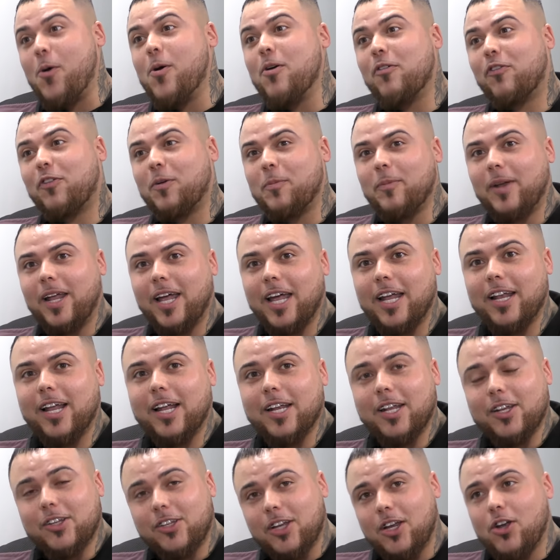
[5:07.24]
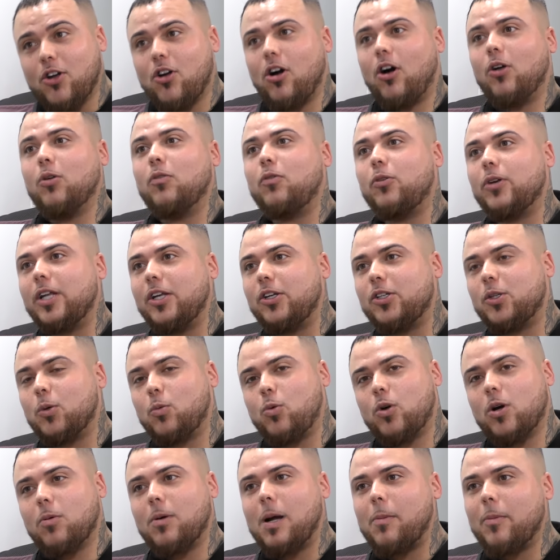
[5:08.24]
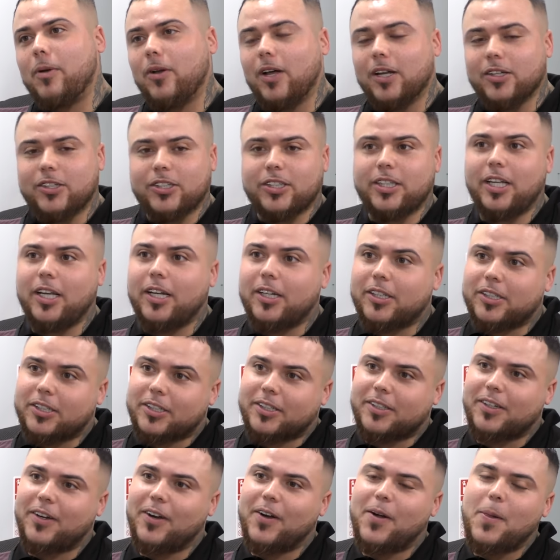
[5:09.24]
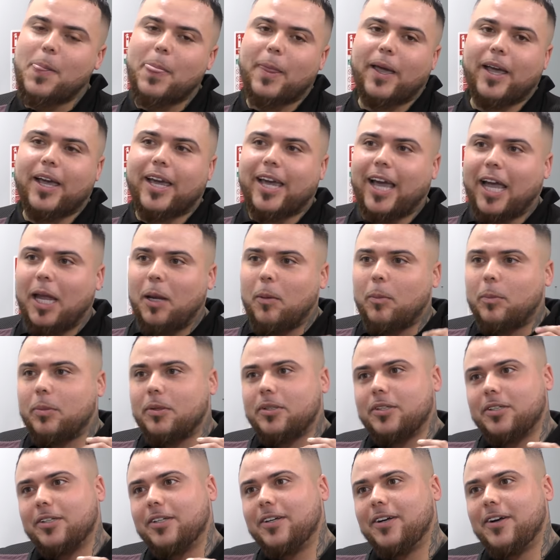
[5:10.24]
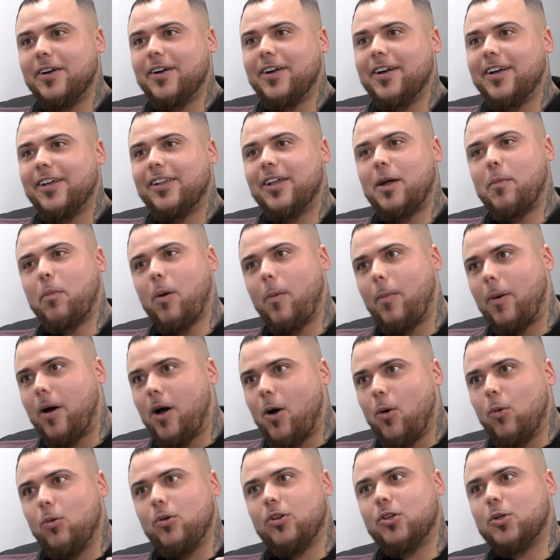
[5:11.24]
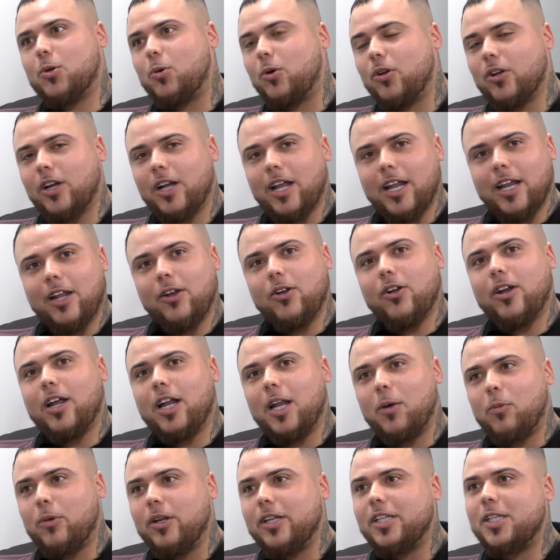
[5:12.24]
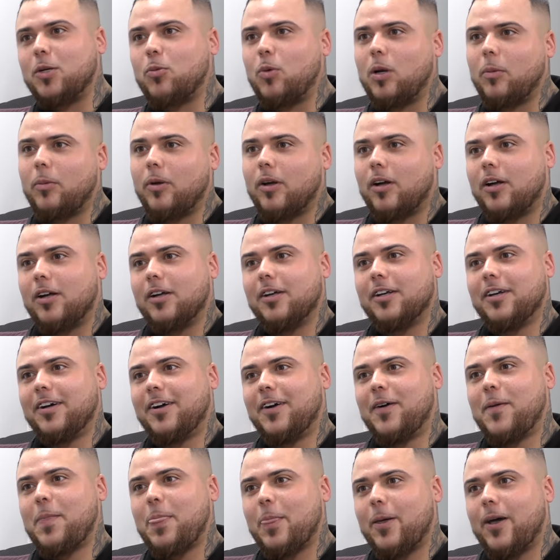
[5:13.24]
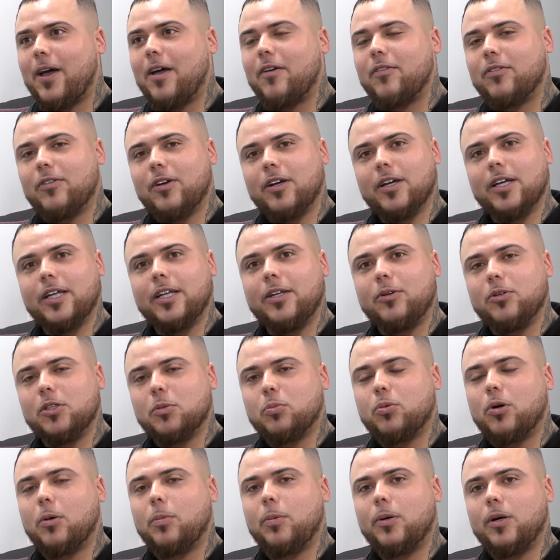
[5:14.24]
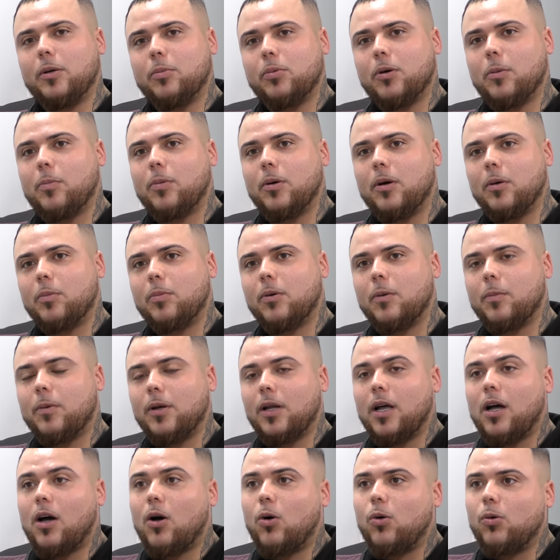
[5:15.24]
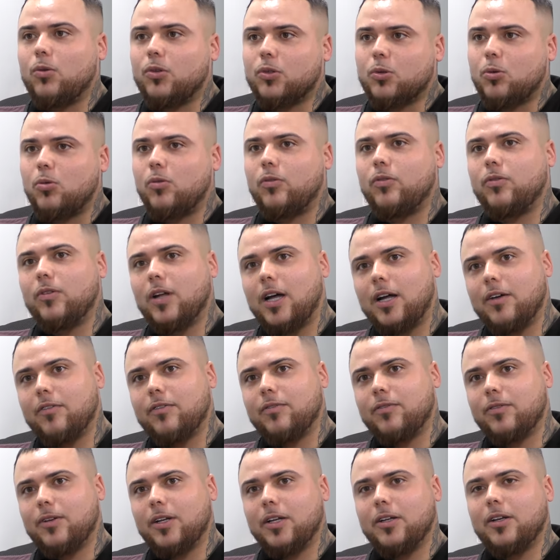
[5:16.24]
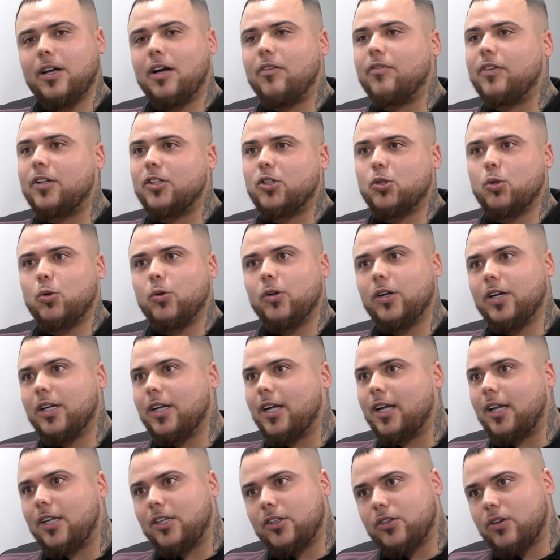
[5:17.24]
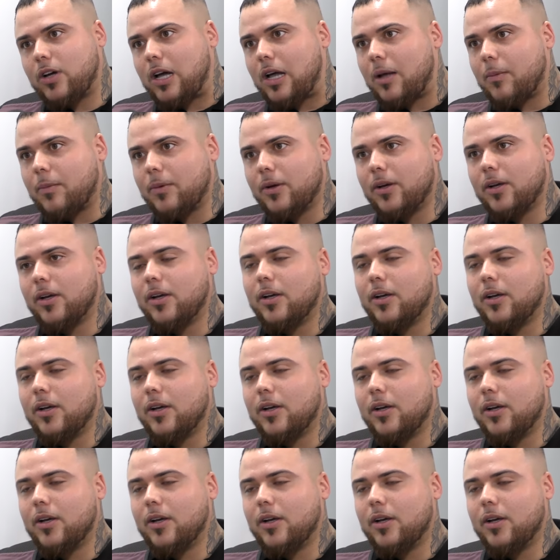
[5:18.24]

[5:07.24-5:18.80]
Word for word: going from there, like in Carnival, they used to walk around with like sticks and capes, like proper old school. You know, like they looked like they wanted to whip you, mm -hmm. like and it was proper, proper, proper like old school, like like Victorian age type